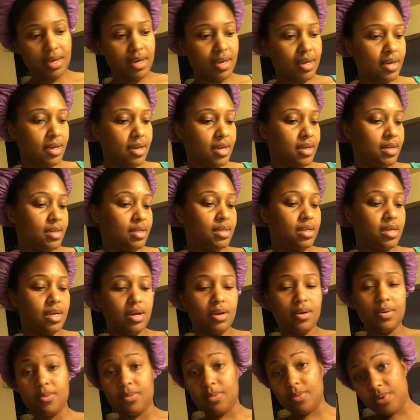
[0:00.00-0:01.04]

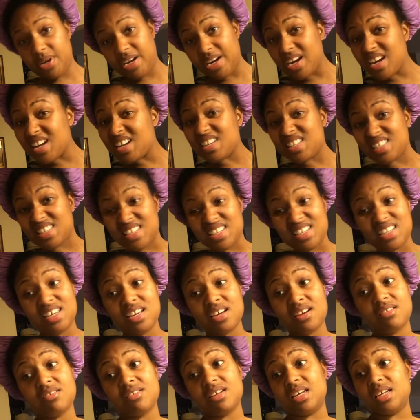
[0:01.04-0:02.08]
and we're gonna sit
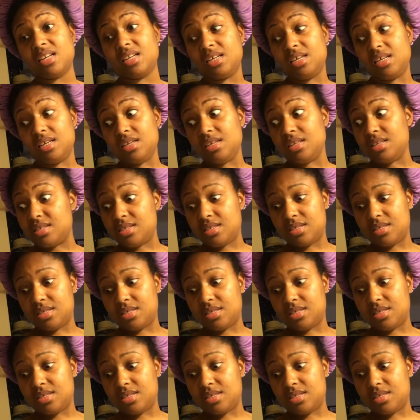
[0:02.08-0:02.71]
down and eat.